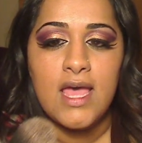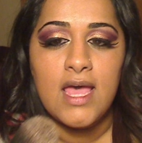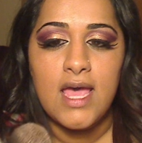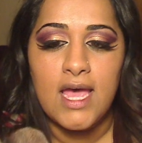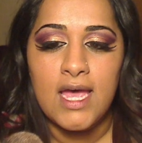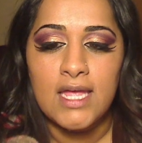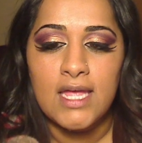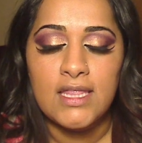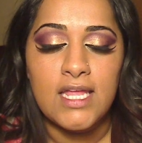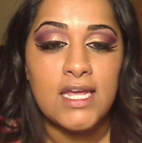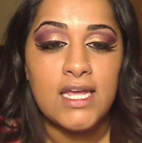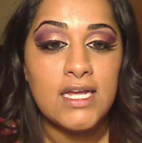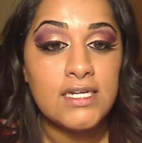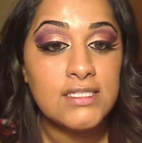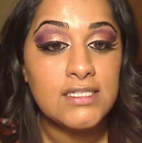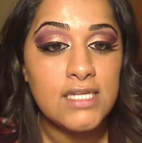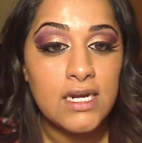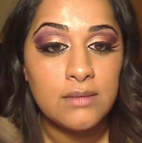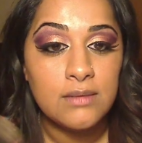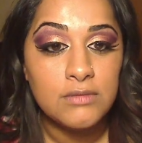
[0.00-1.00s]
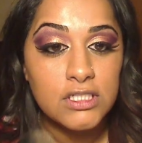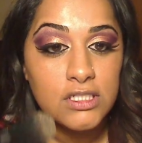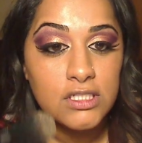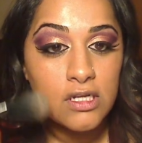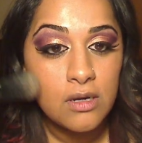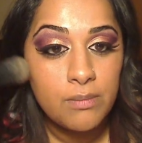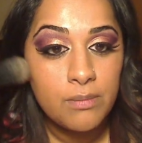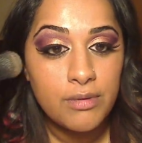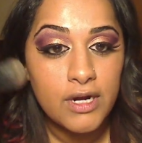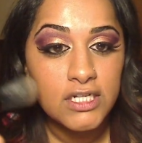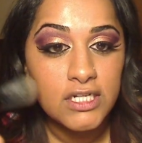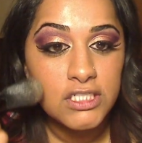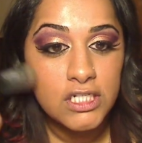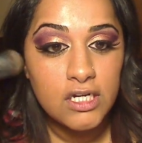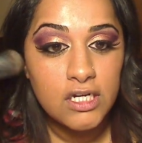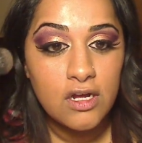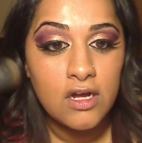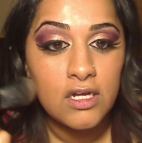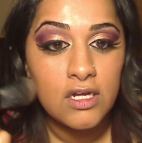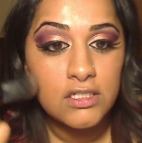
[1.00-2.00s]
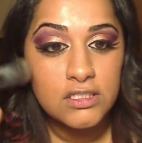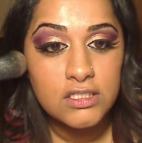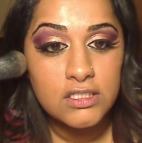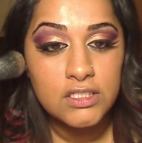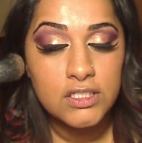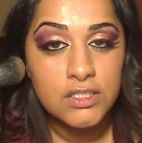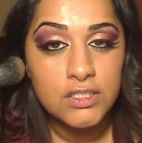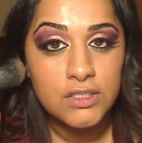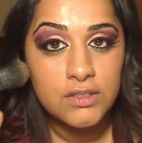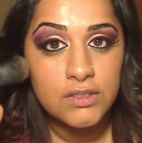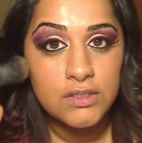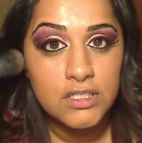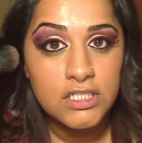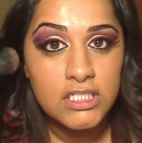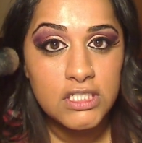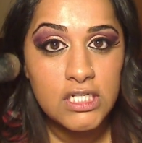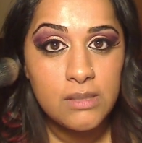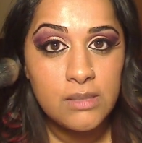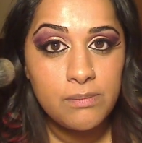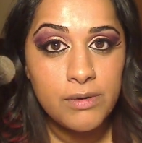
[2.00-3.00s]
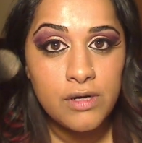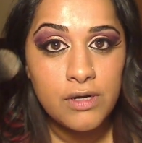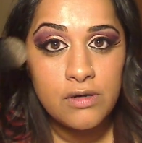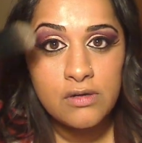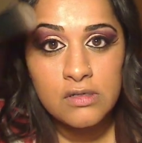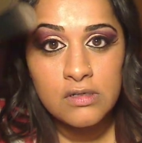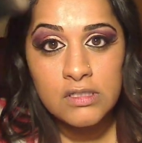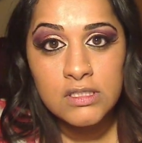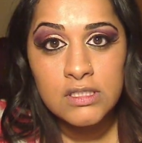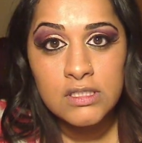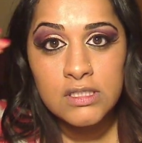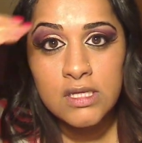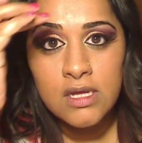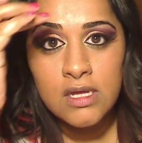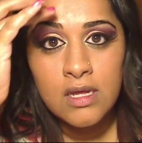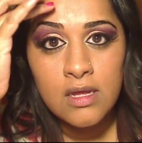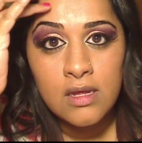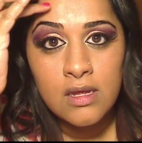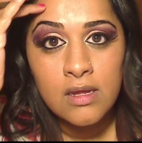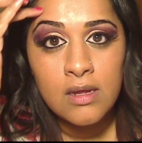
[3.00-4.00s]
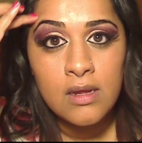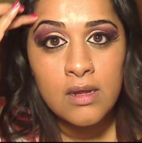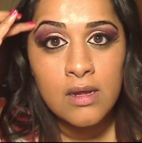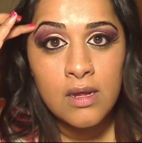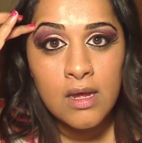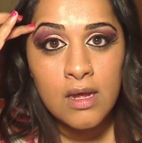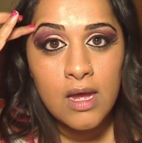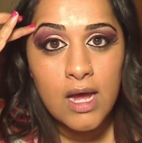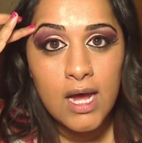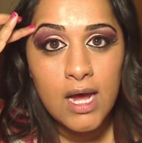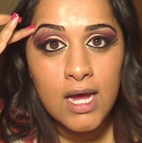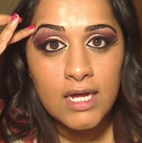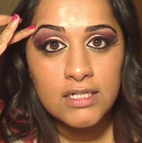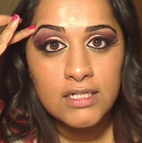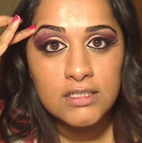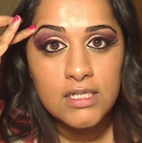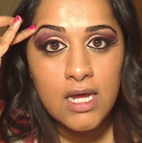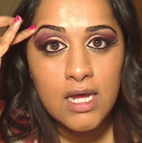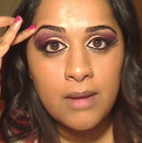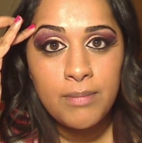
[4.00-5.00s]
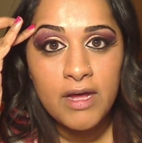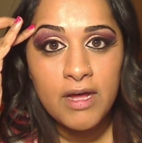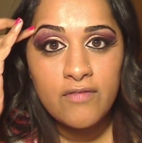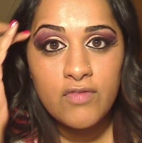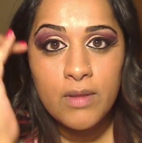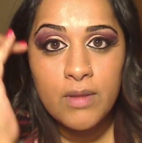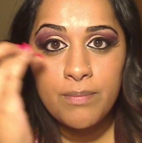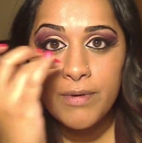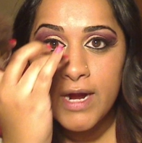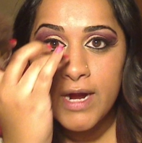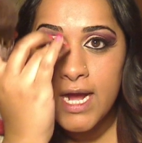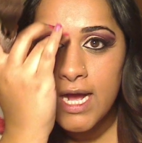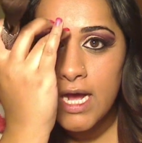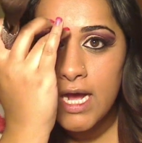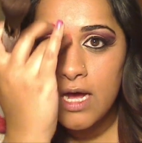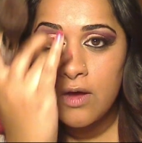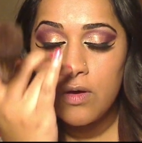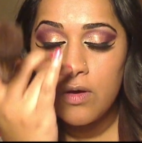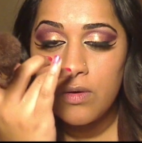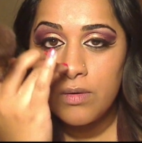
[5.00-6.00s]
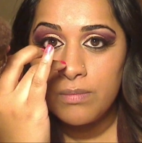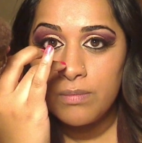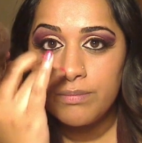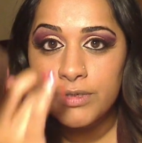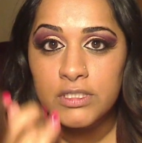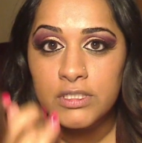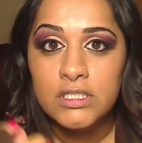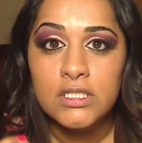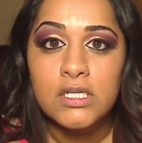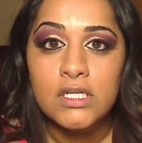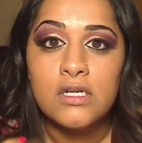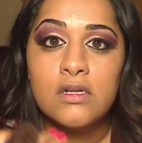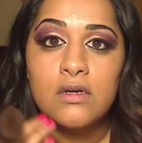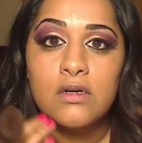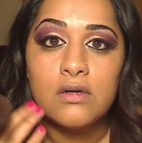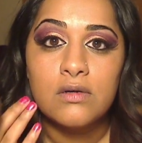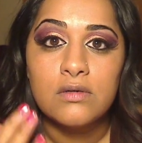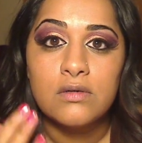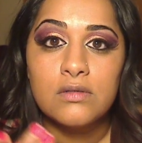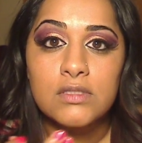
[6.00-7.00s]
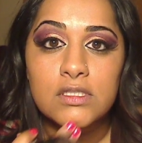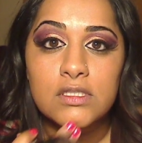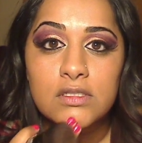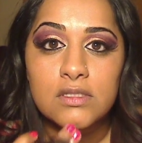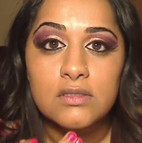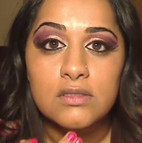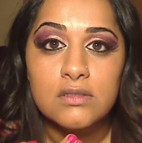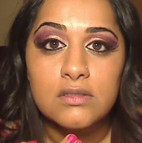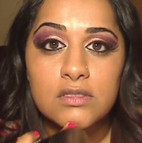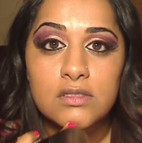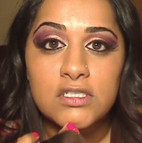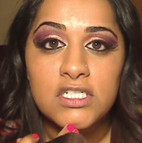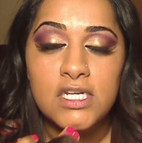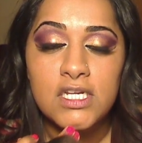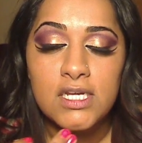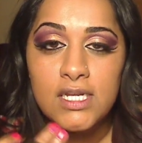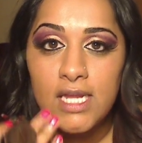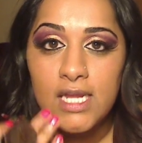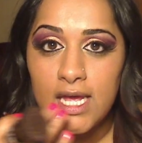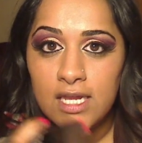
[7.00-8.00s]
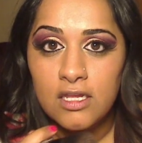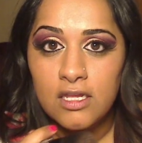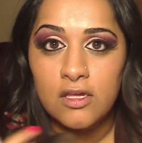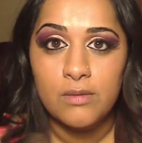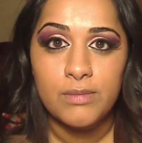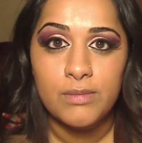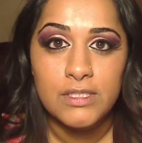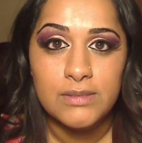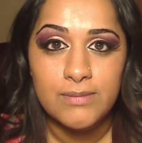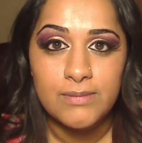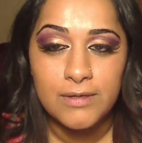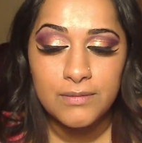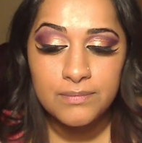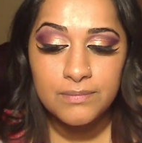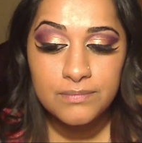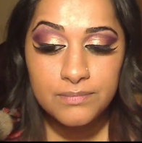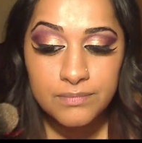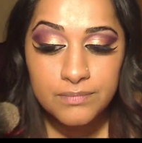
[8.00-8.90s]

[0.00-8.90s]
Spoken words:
And like I said, I'm just going to brush it onto the cheekbones, above the brow, bridge of the nose, chin, and cupid's bow.